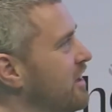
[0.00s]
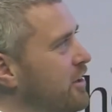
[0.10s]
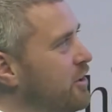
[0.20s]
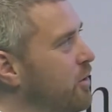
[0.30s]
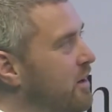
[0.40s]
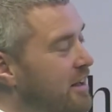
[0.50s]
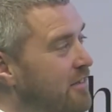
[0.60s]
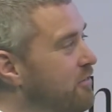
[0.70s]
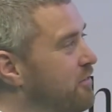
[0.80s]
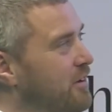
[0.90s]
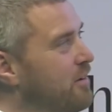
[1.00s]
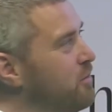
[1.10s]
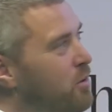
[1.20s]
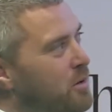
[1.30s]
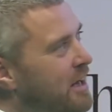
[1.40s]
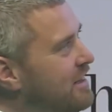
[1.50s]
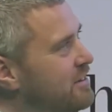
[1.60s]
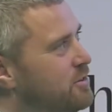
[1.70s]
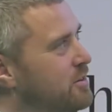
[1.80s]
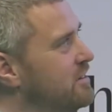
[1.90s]
you know what, we'll get
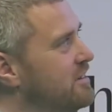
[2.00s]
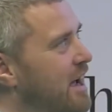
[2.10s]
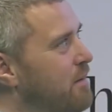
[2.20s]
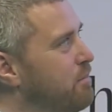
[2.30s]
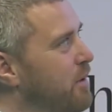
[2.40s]
into it in a sec,